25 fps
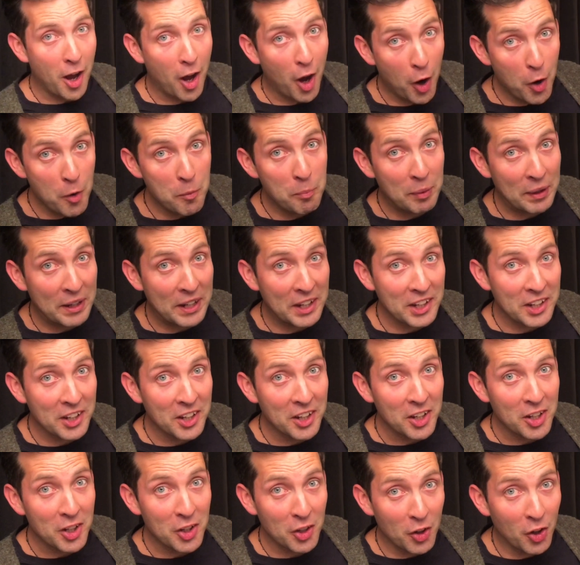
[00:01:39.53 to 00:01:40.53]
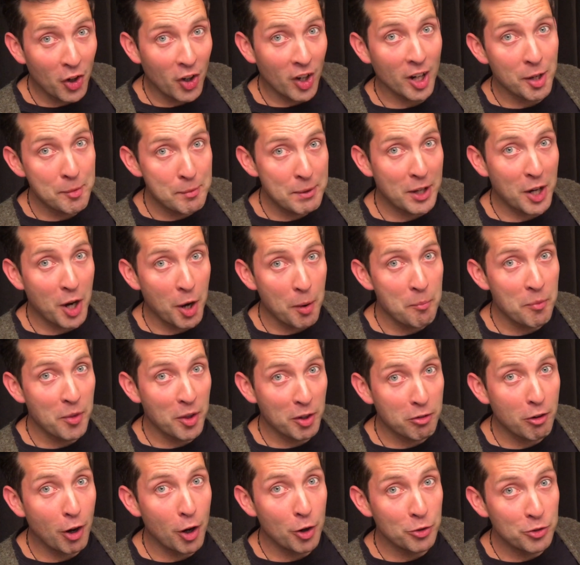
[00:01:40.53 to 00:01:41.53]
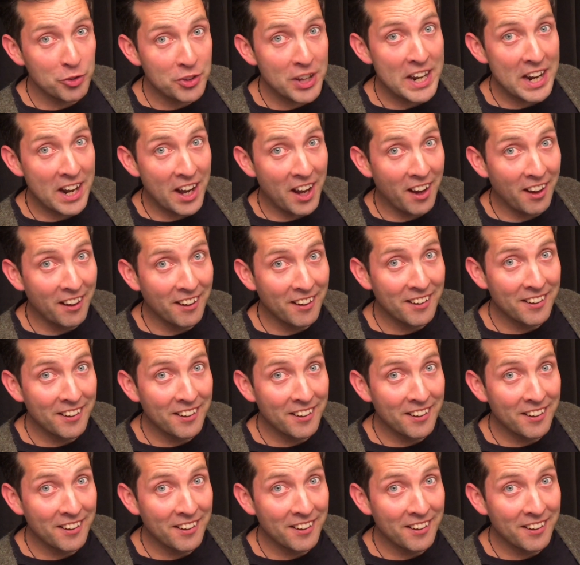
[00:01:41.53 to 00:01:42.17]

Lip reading: hoping you're not going to become the crow's dinner.